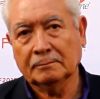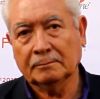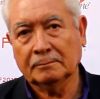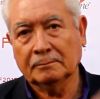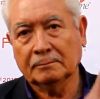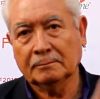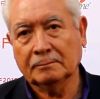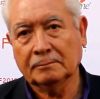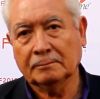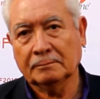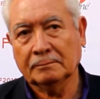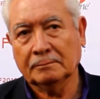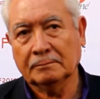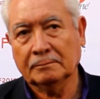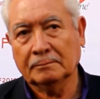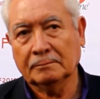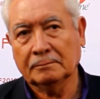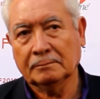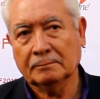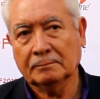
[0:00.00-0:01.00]

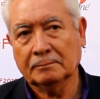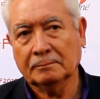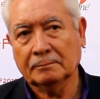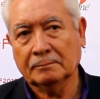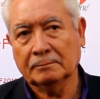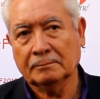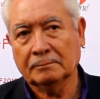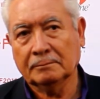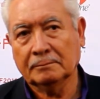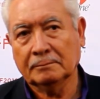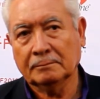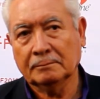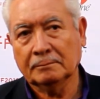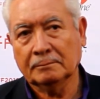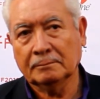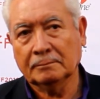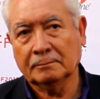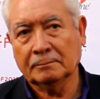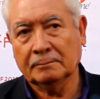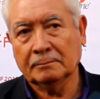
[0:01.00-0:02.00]

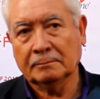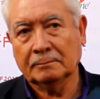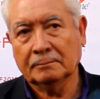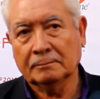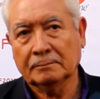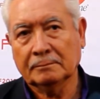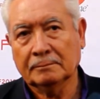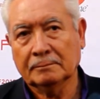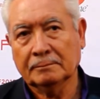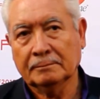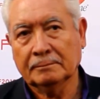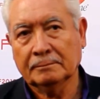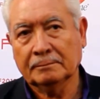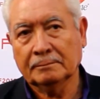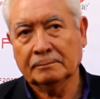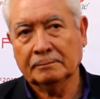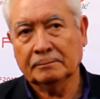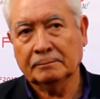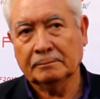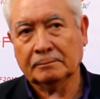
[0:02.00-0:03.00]

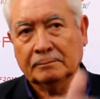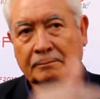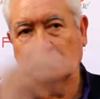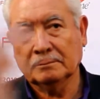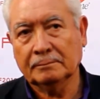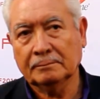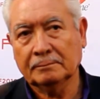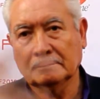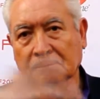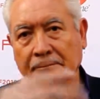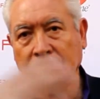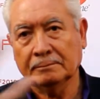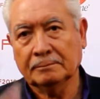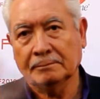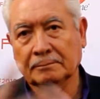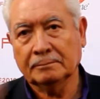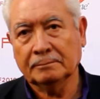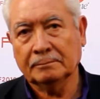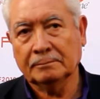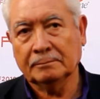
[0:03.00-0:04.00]

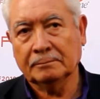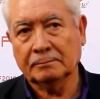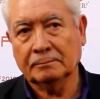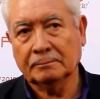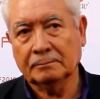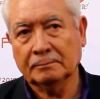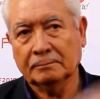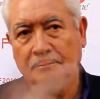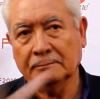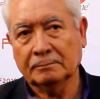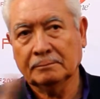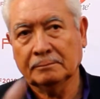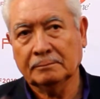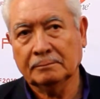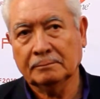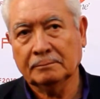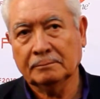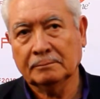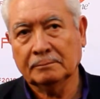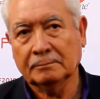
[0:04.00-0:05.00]

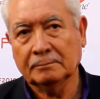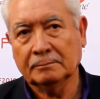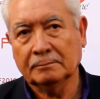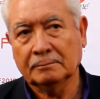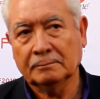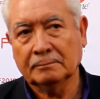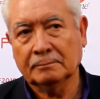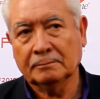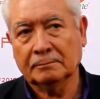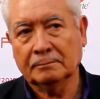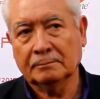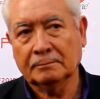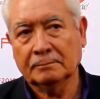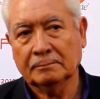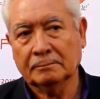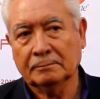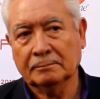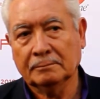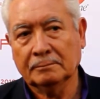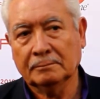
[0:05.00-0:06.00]

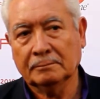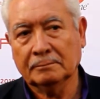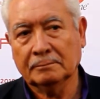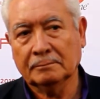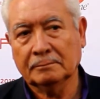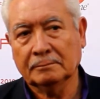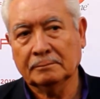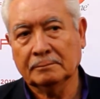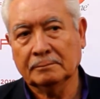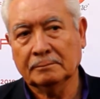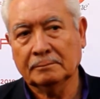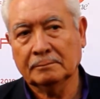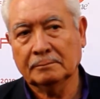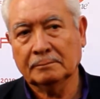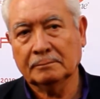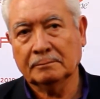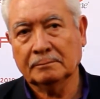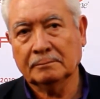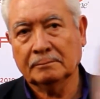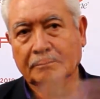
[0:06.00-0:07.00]

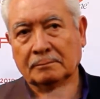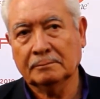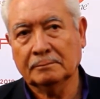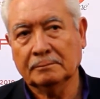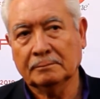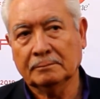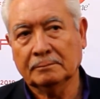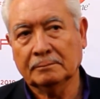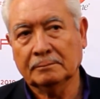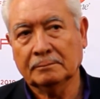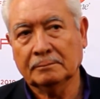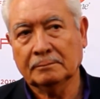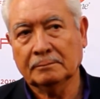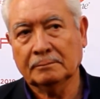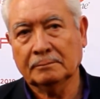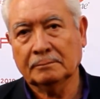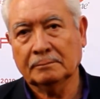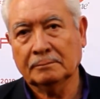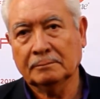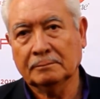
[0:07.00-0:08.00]
No words are spoken by the person on screen.